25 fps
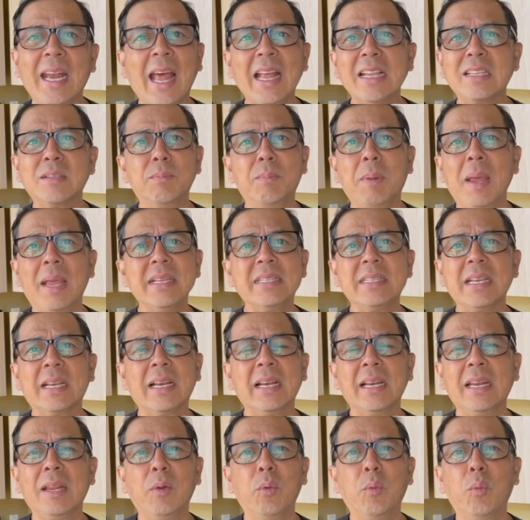that's
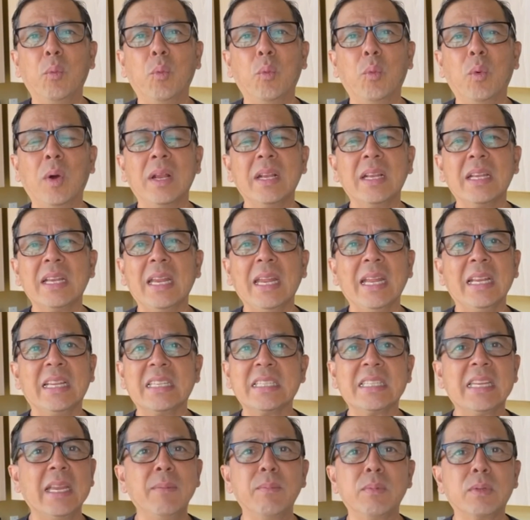basically what it
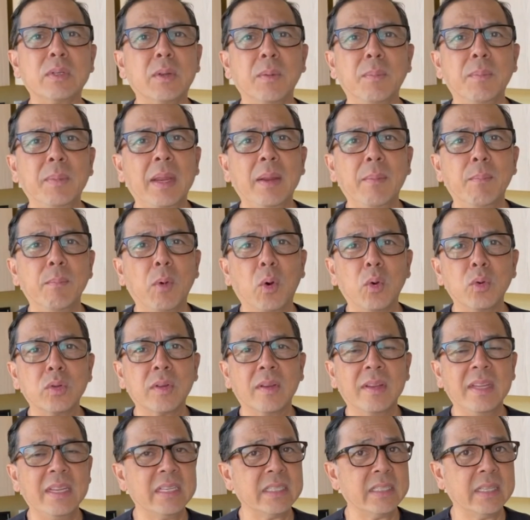seems to be most
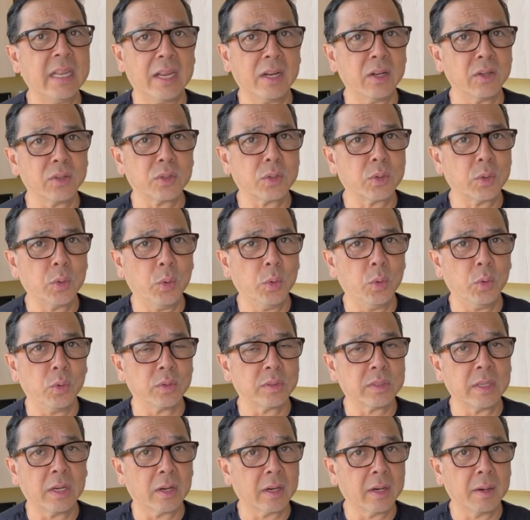of these dental
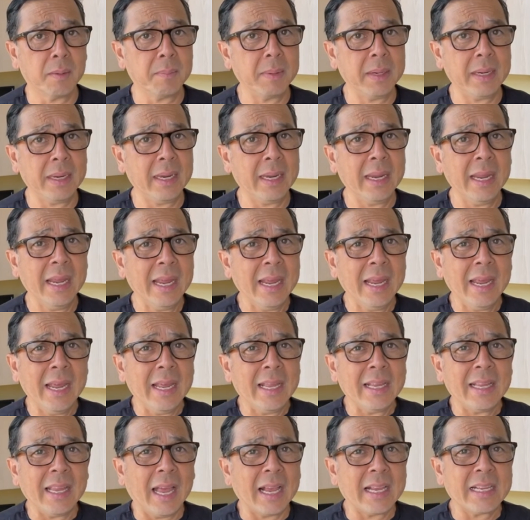schools. They're going to be
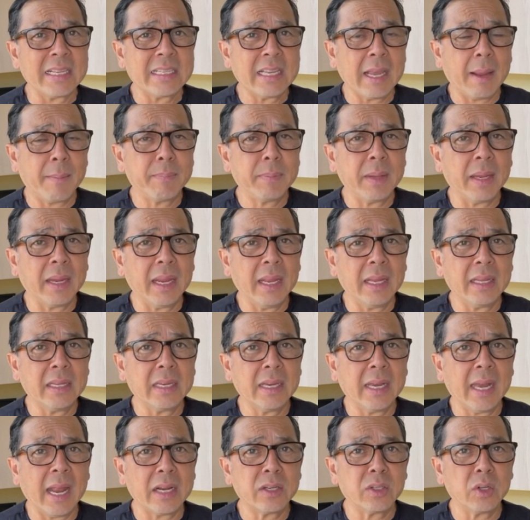accepting
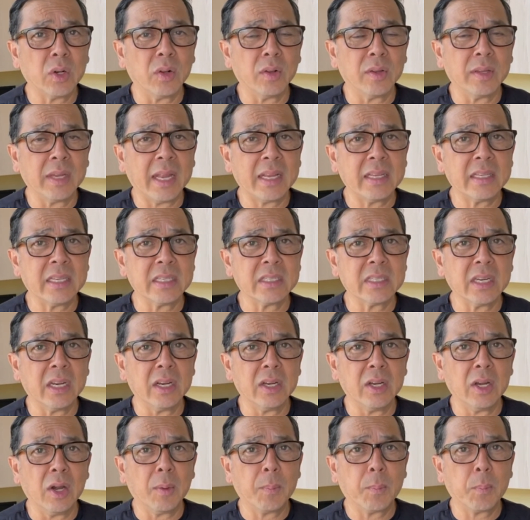international dentists
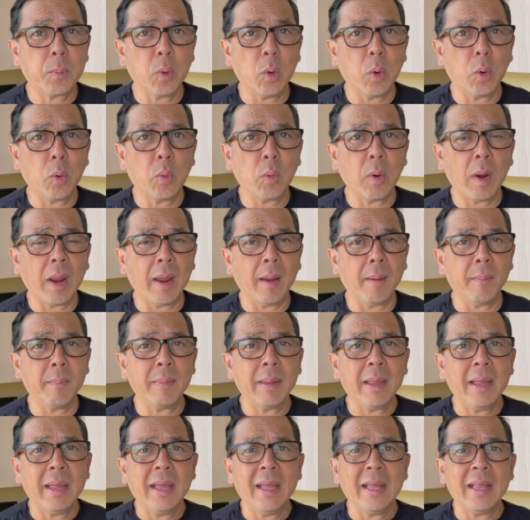in their program
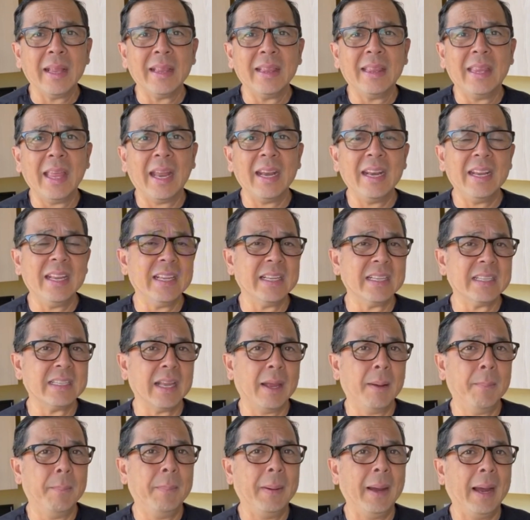that is
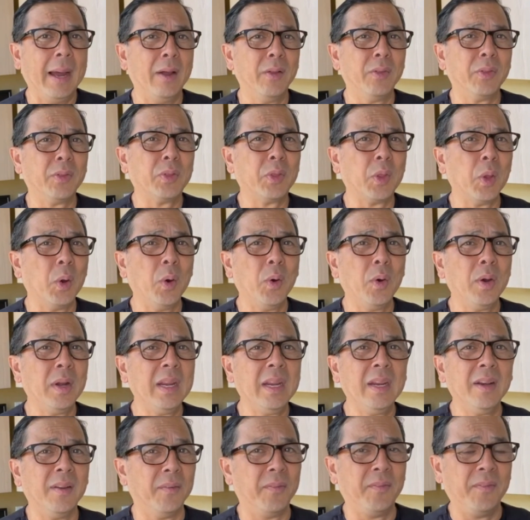about
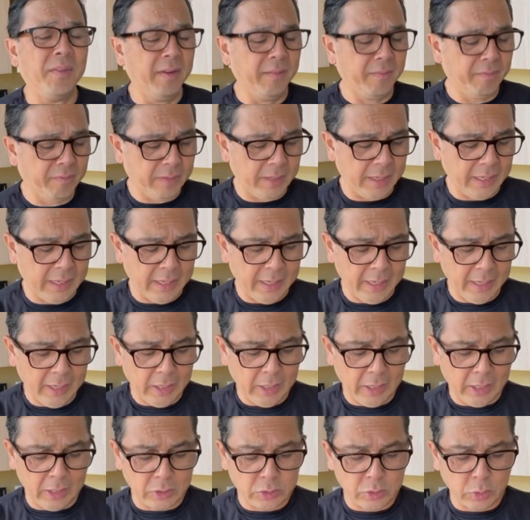30 to 50.
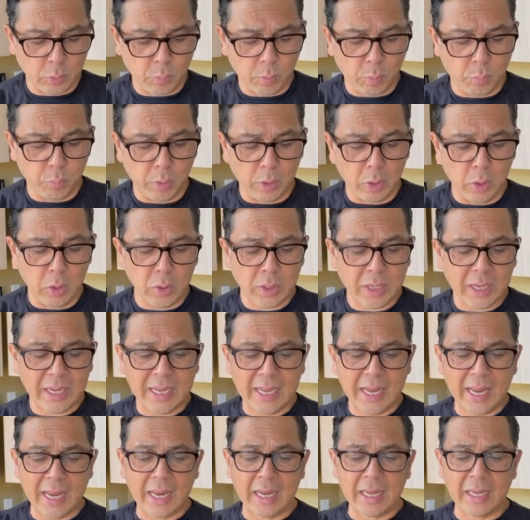And so when we're
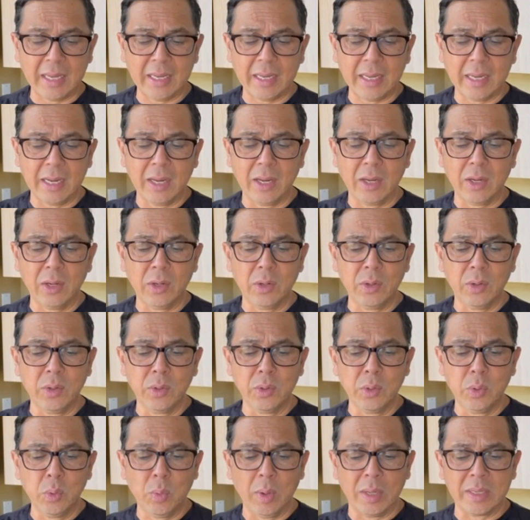looking at
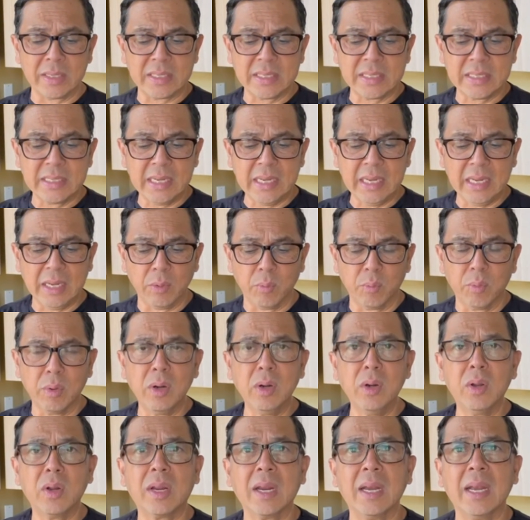USC, we're
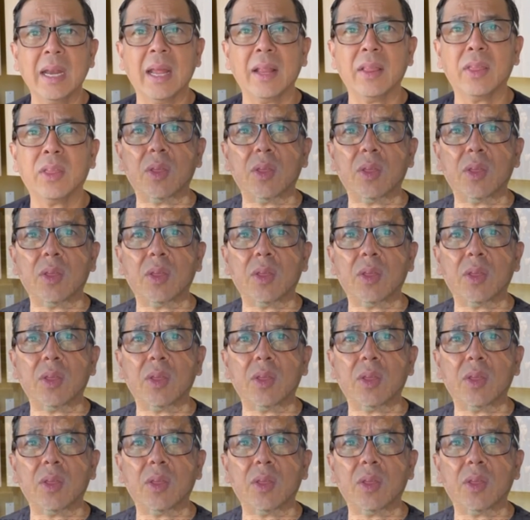looking at